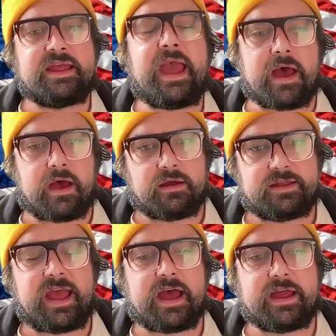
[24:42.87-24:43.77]
Yeah,
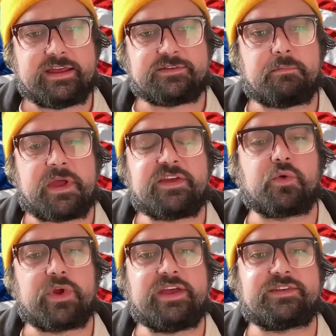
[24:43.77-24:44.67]
and he's
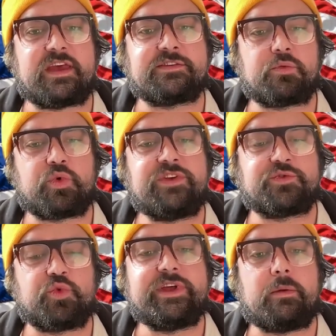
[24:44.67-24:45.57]

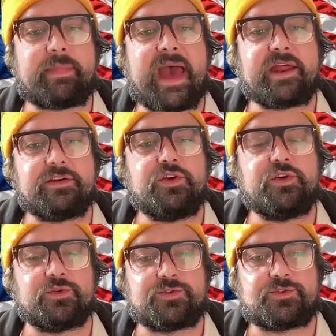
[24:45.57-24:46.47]
real bad
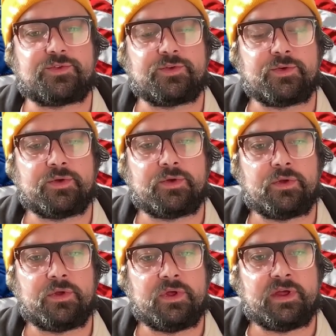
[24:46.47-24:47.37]
news.
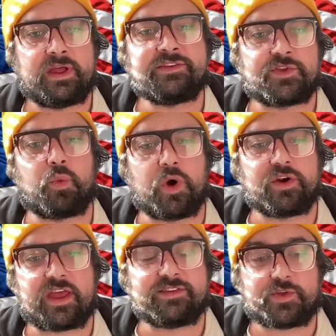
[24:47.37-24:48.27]
He's the
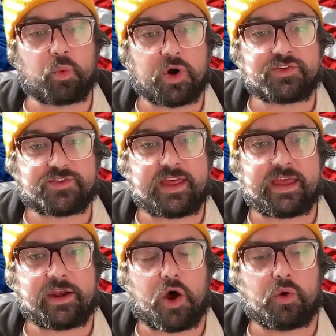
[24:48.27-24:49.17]
worst
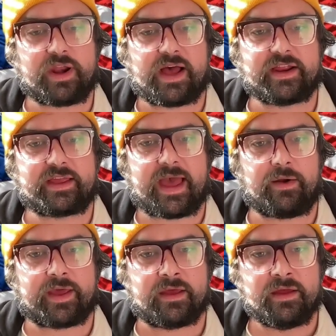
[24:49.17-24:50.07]
thing in Okanogan
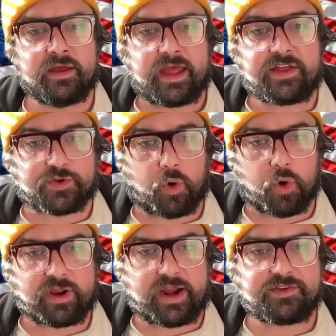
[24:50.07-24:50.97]
County. It's
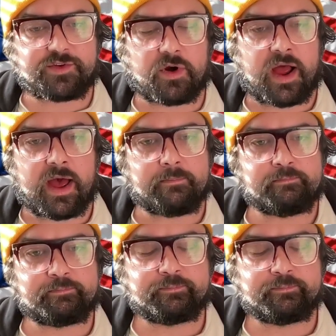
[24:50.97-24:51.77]
organized crime.